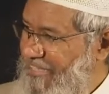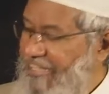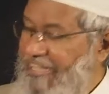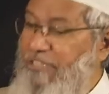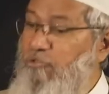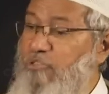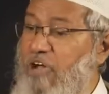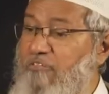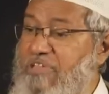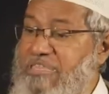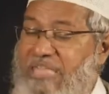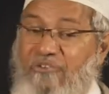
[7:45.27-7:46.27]
In
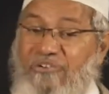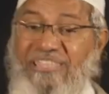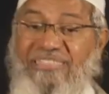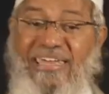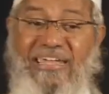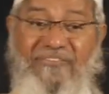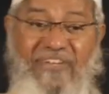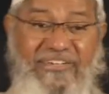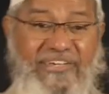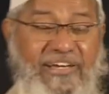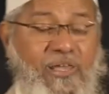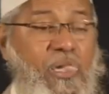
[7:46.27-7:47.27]
2017, they
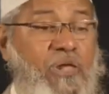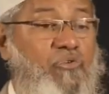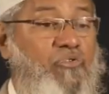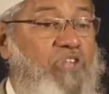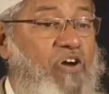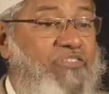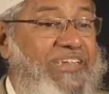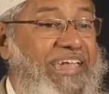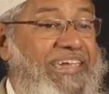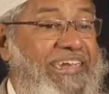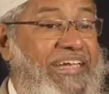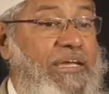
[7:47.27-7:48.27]
requested.
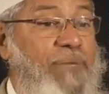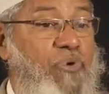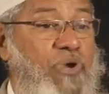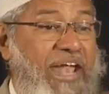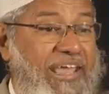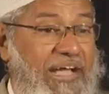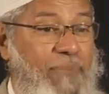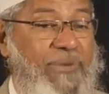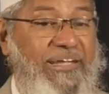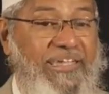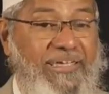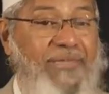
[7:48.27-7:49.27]
2018, Interpol had a
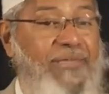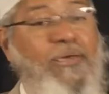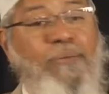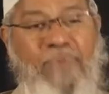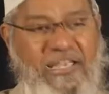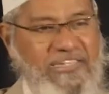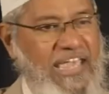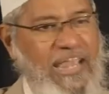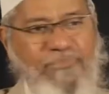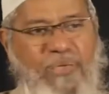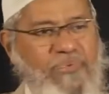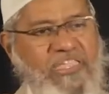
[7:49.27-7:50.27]
committee. Mashallah,
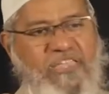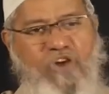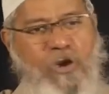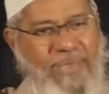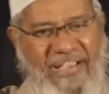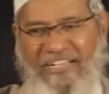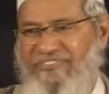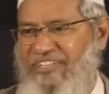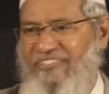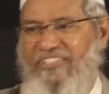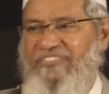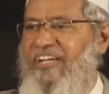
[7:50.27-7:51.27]
maybe they saw my
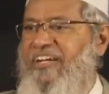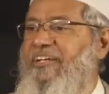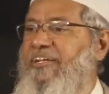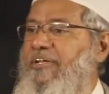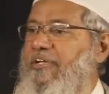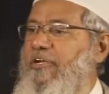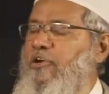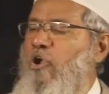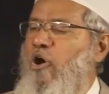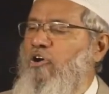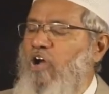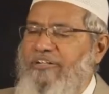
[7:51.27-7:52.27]
cassette. They said,
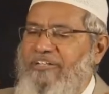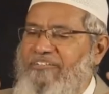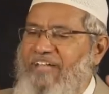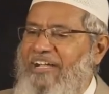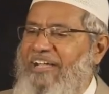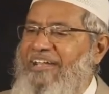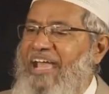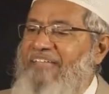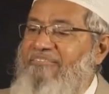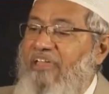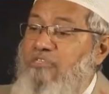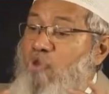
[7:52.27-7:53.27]
no, Dr. Zakir Naik,
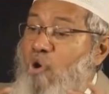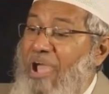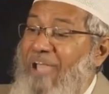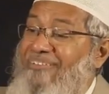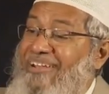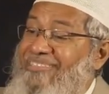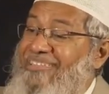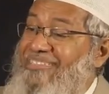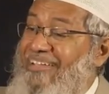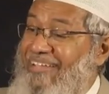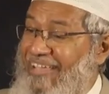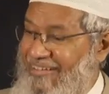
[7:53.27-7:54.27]
there is no evidence he's
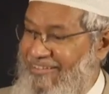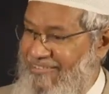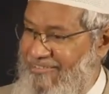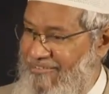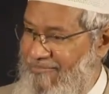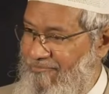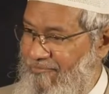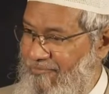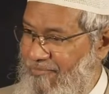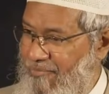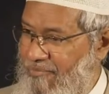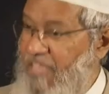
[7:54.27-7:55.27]
a terrorist.
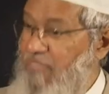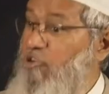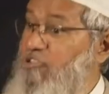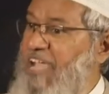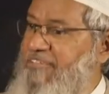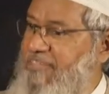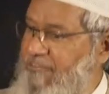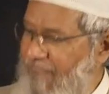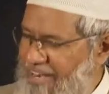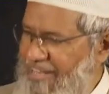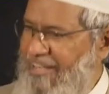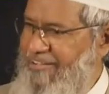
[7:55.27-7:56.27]
There's no charge sheet
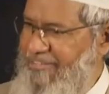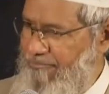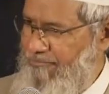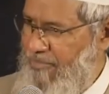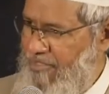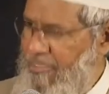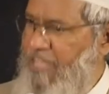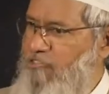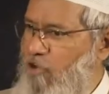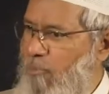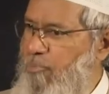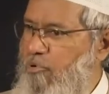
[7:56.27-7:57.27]
filed against him. There's
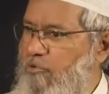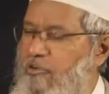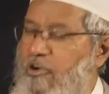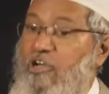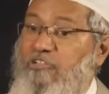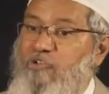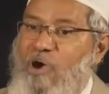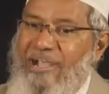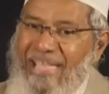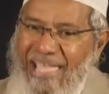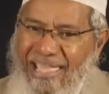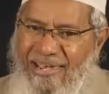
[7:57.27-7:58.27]
no proof. So
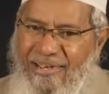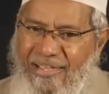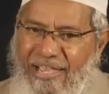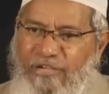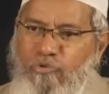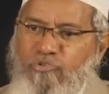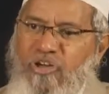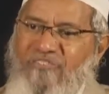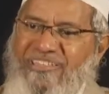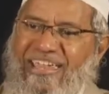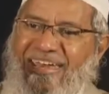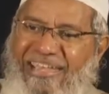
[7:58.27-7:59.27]
again, in
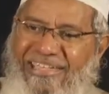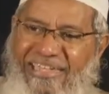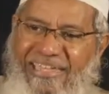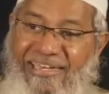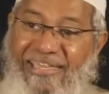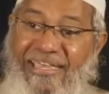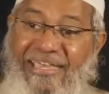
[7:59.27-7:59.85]
2018,